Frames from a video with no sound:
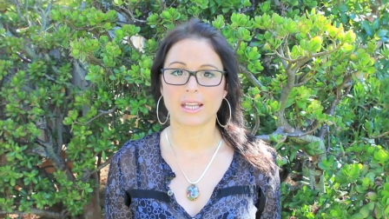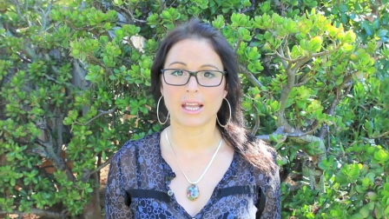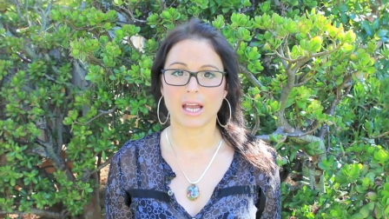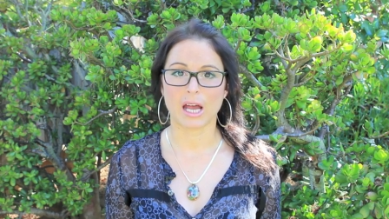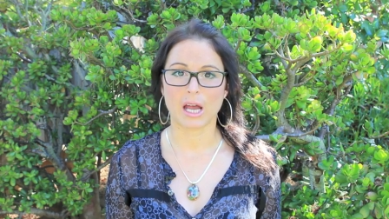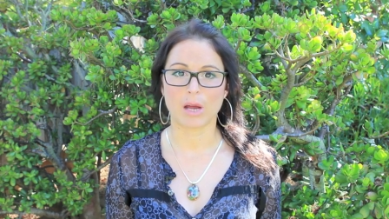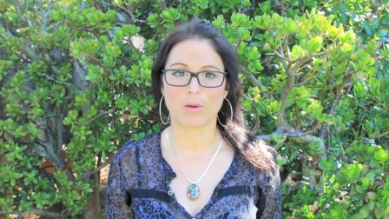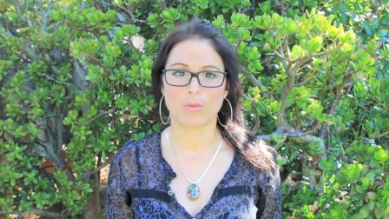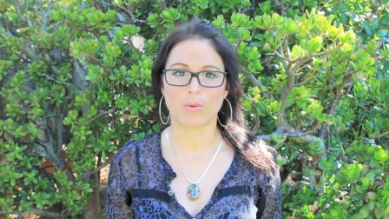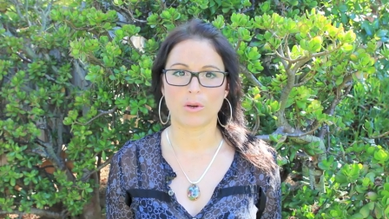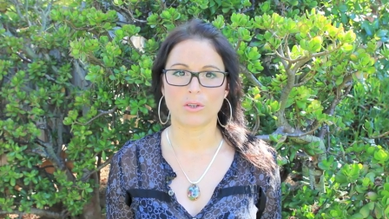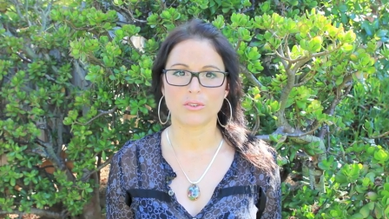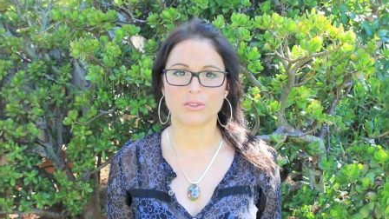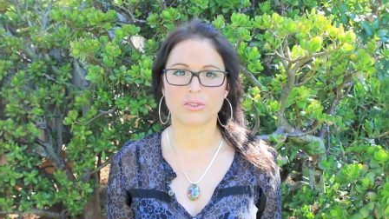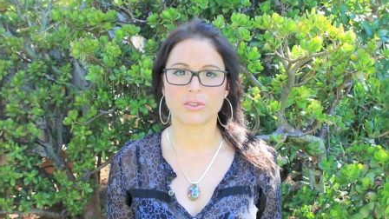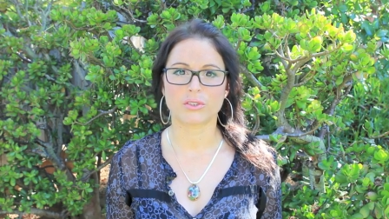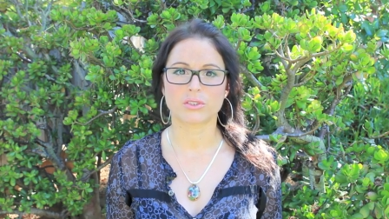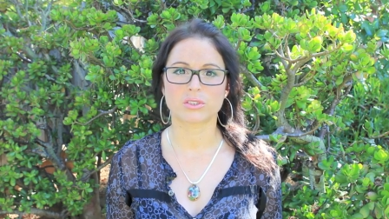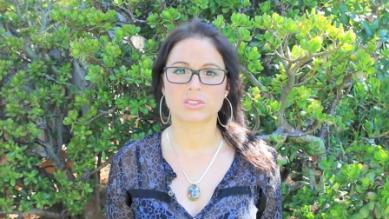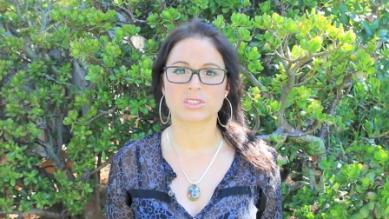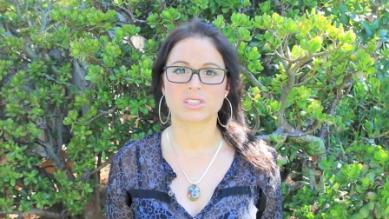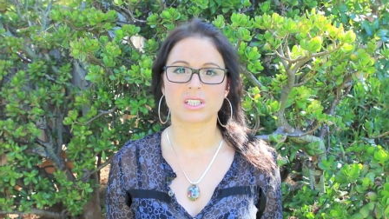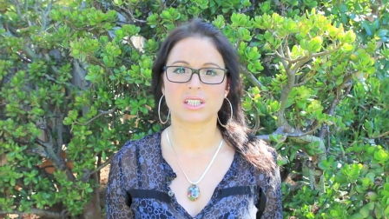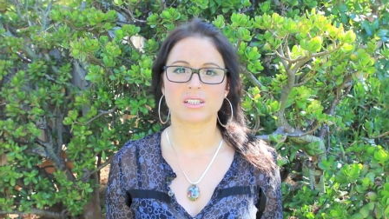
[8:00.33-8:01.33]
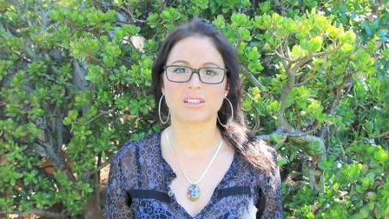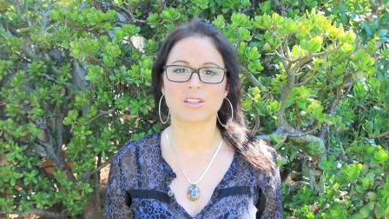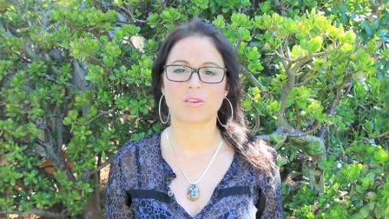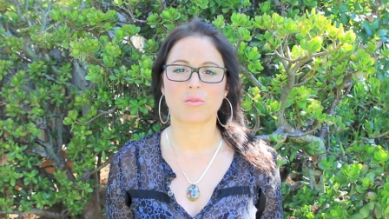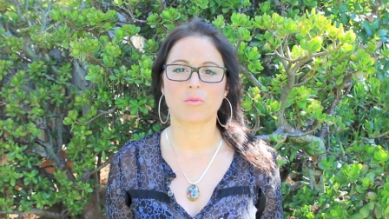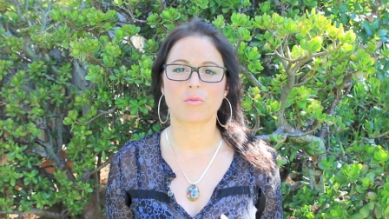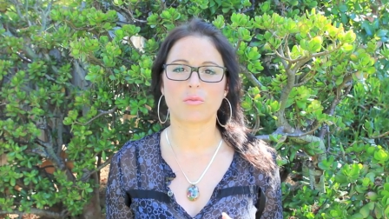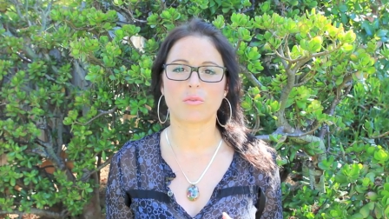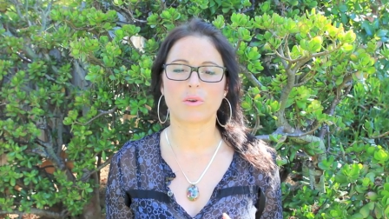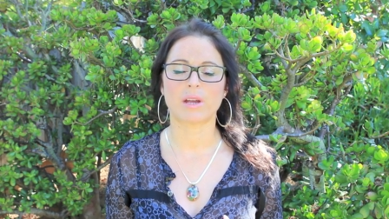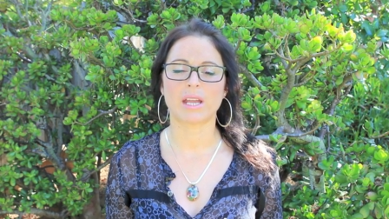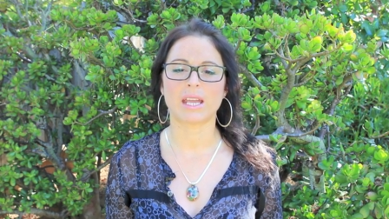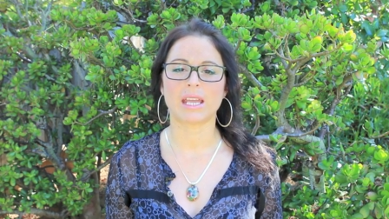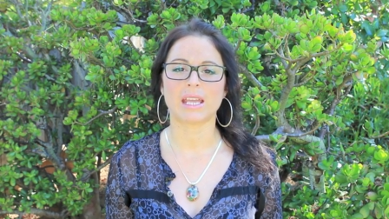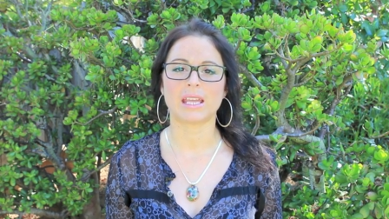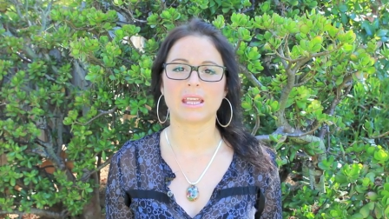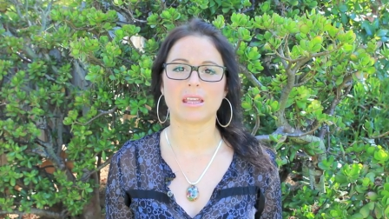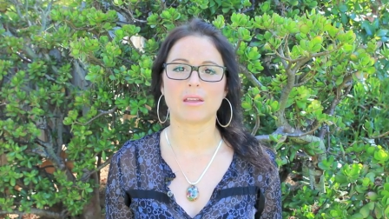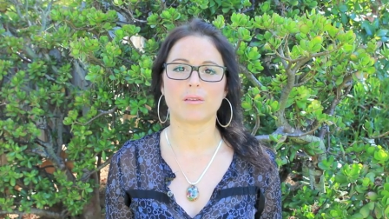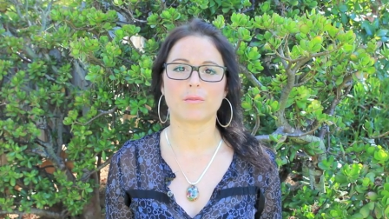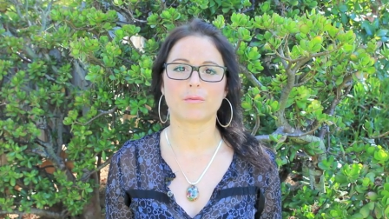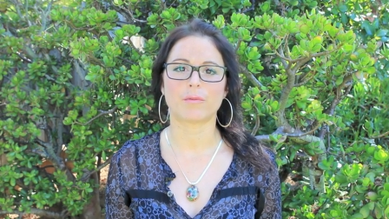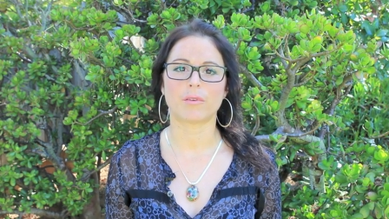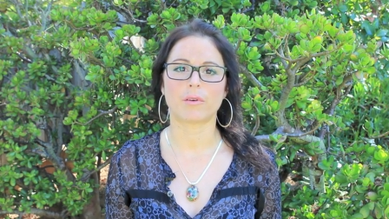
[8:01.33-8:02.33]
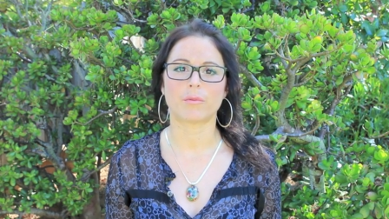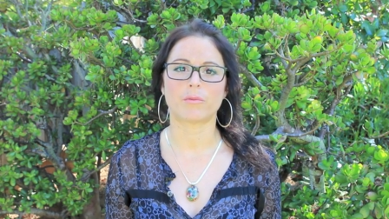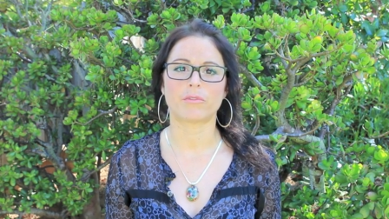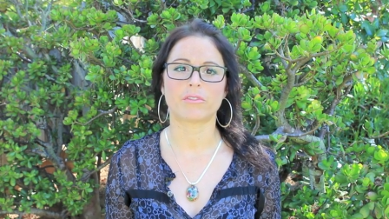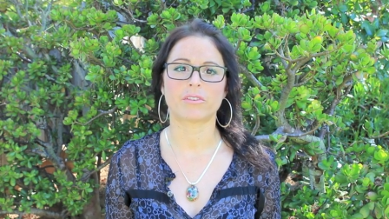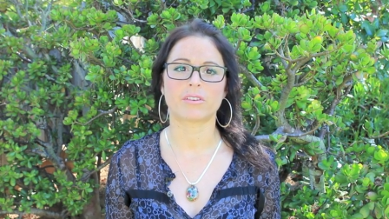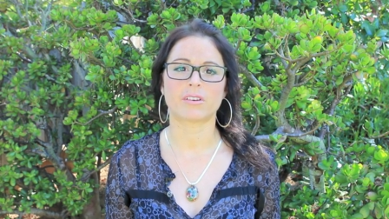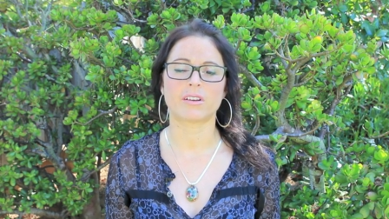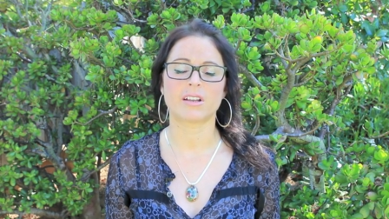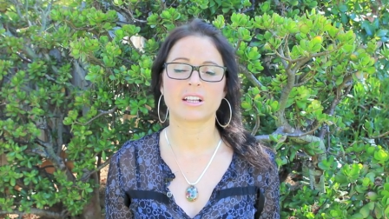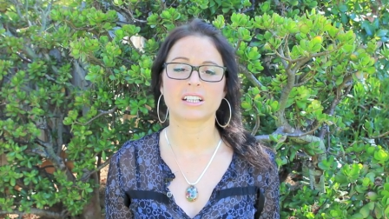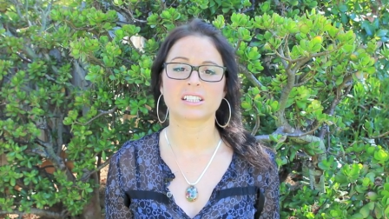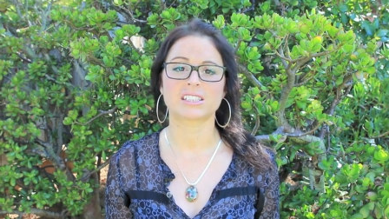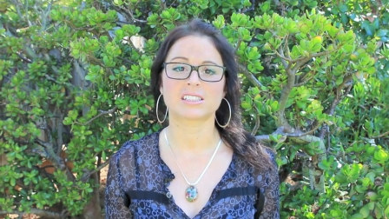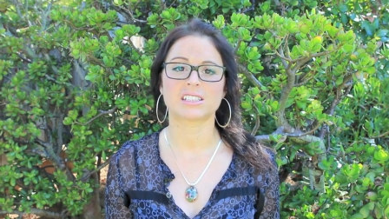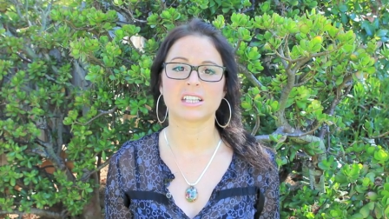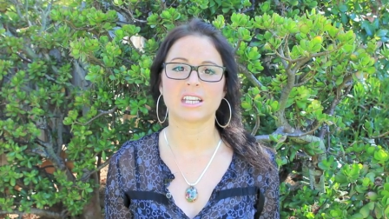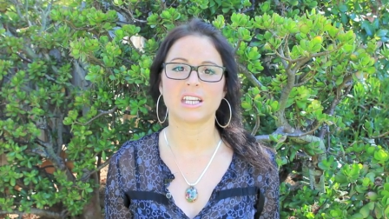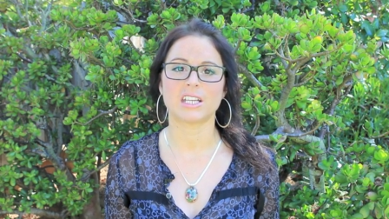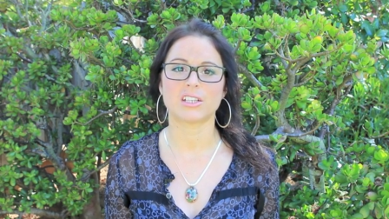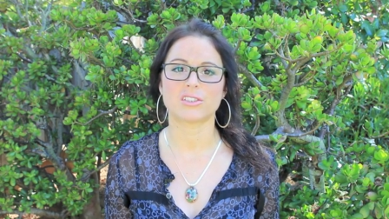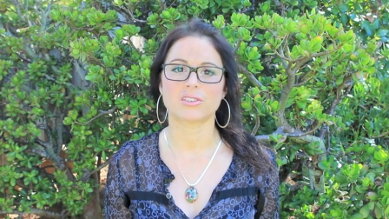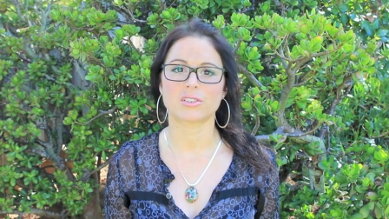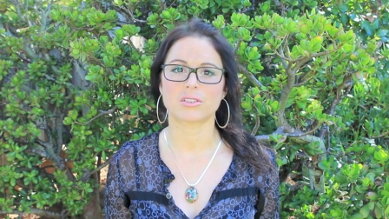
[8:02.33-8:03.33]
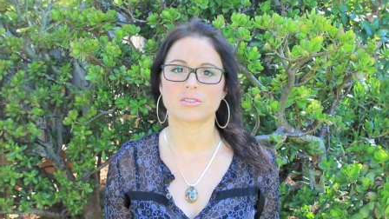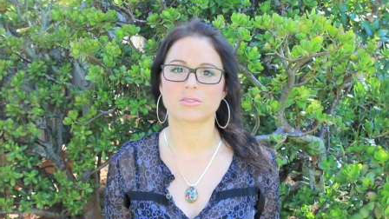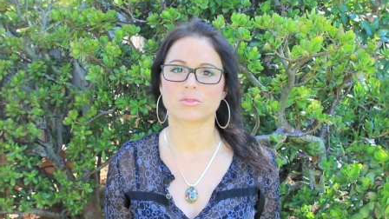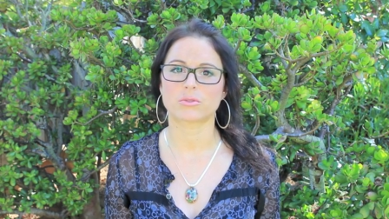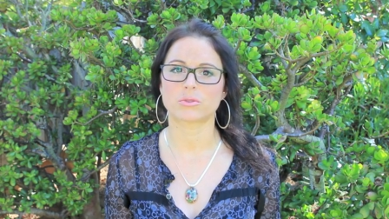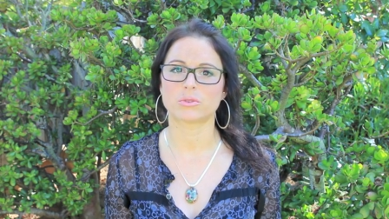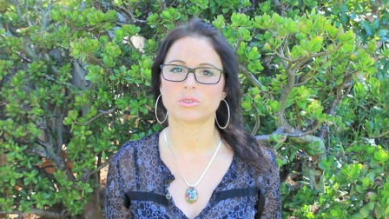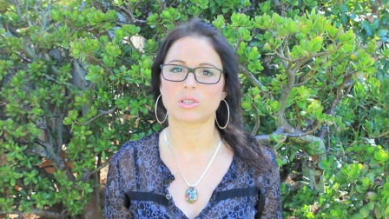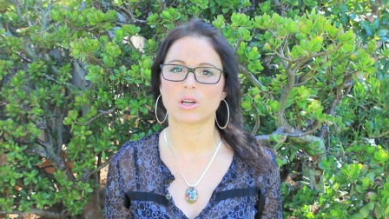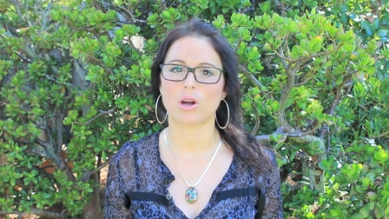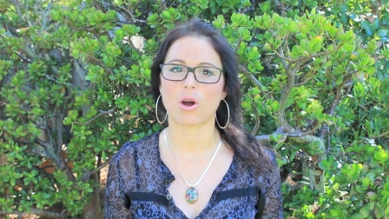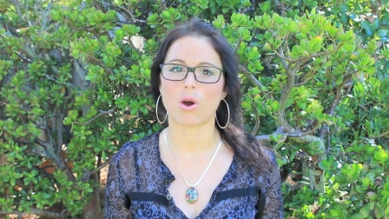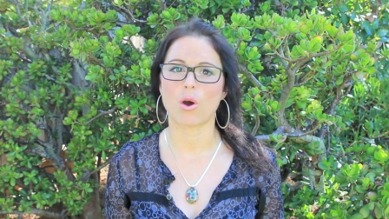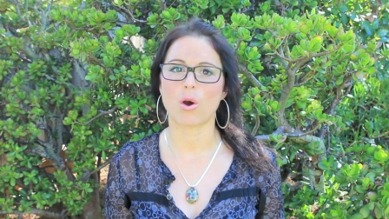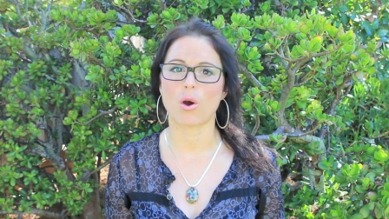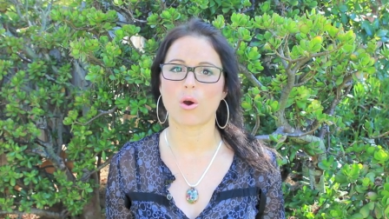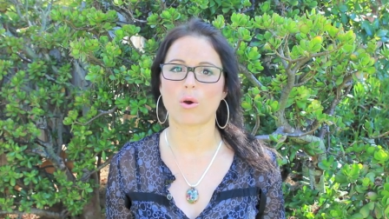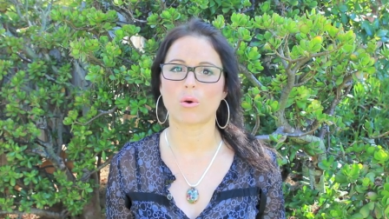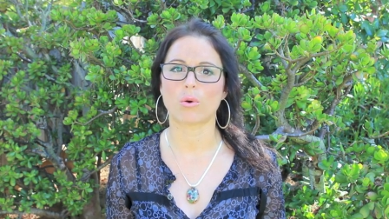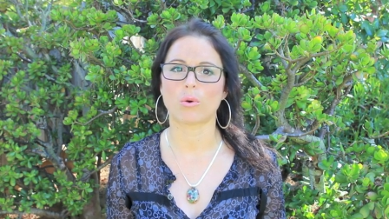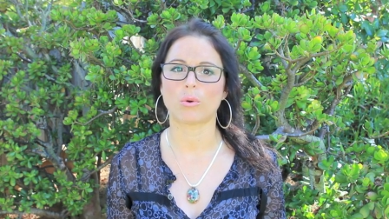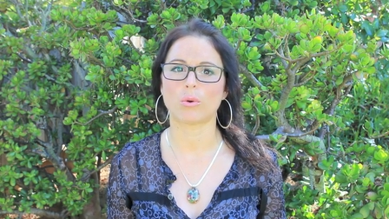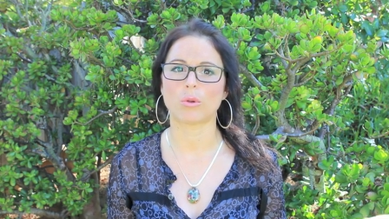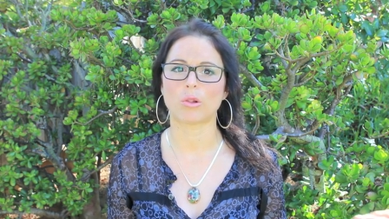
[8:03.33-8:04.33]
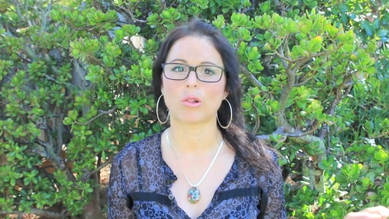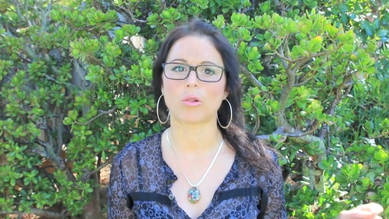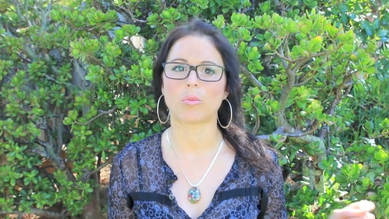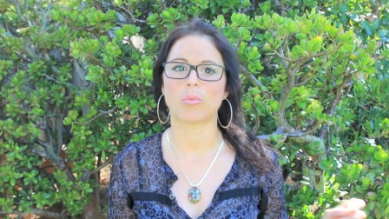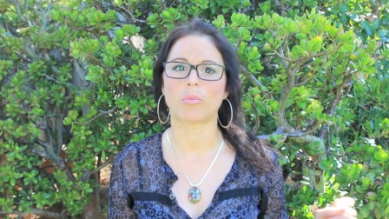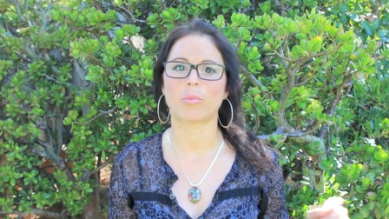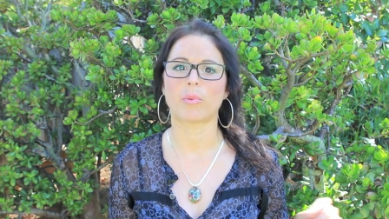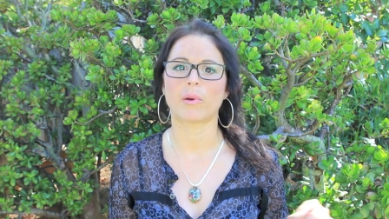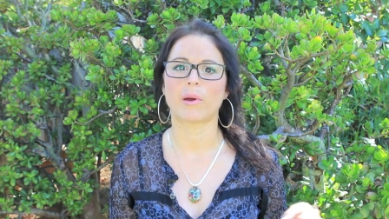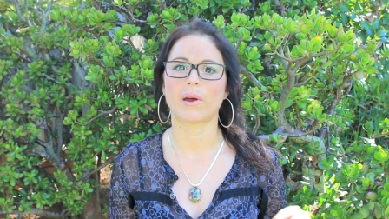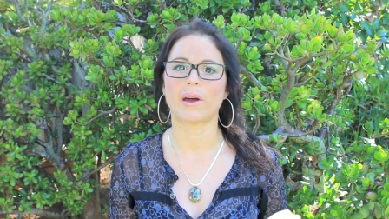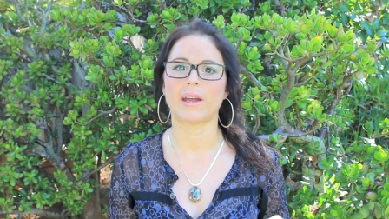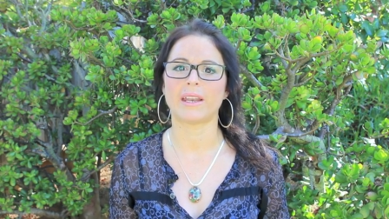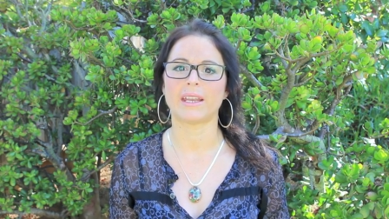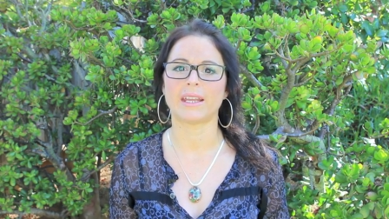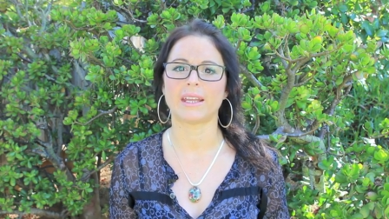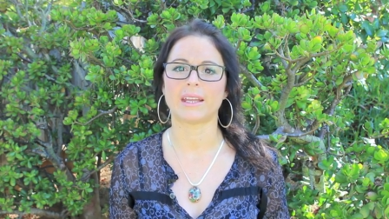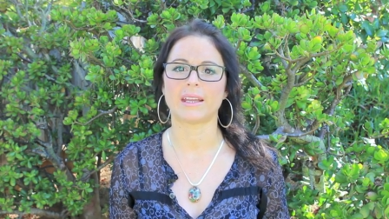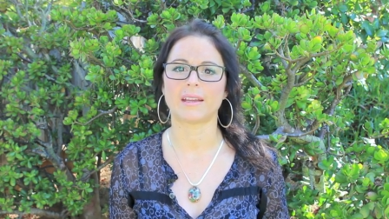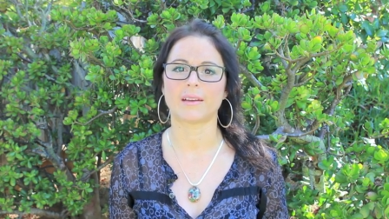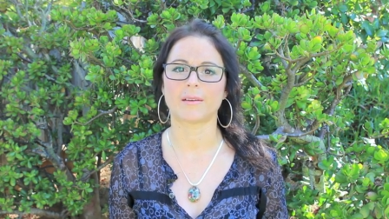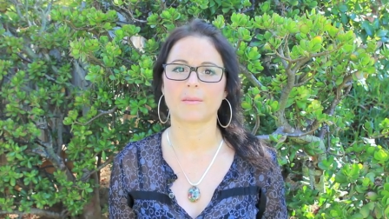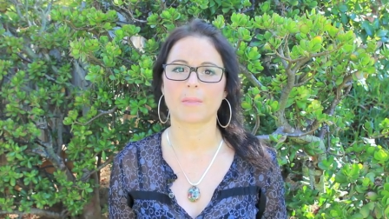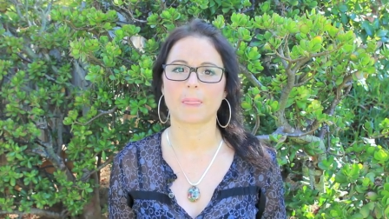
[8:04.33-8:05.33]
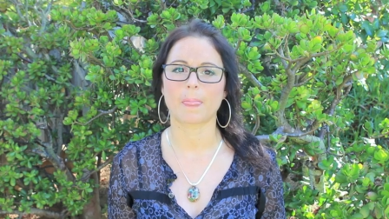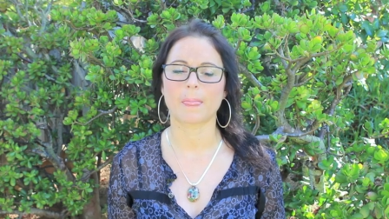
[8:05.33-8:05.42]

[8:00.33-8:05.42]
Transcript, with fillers: I want you to send a wave of relaxation through your whole body.